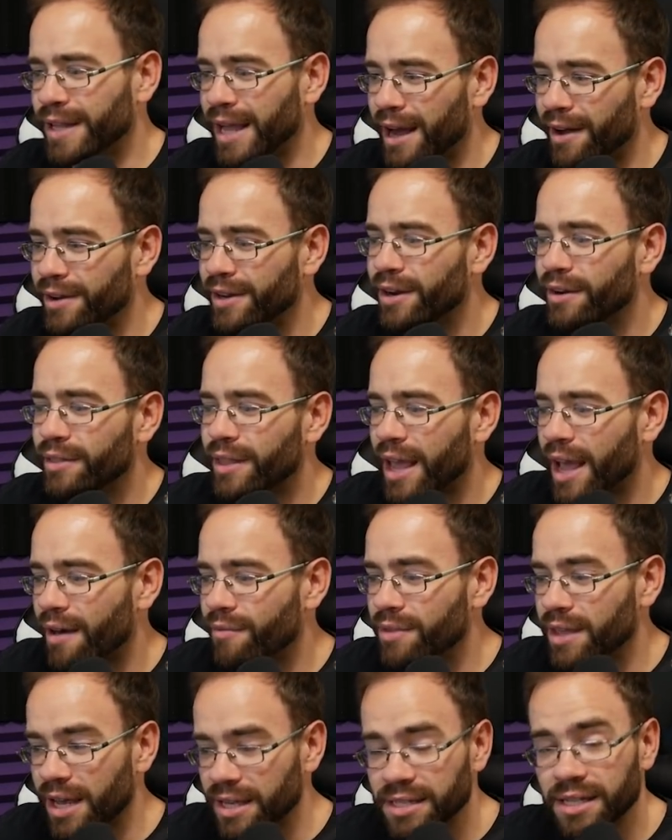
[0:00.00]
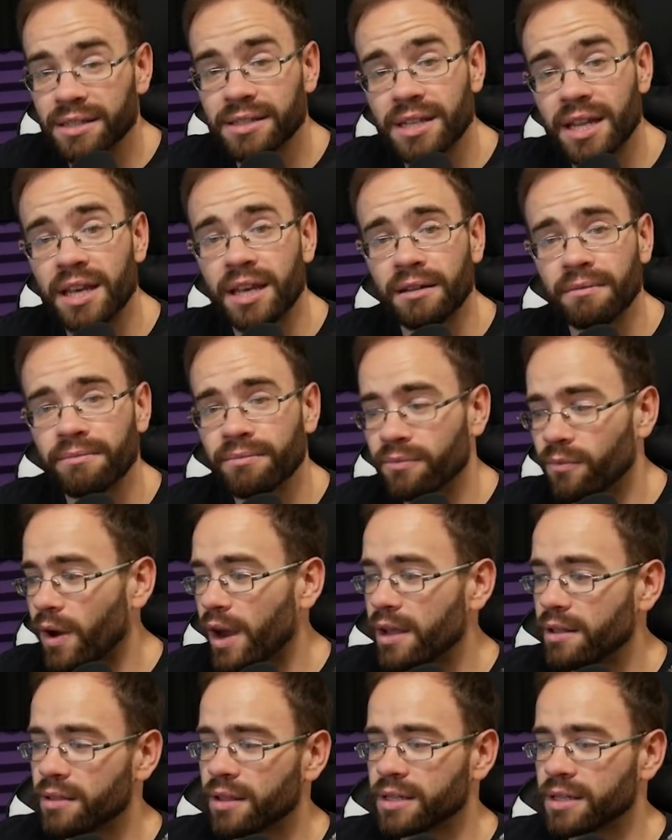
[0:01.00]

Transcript: down here they have the SSD right?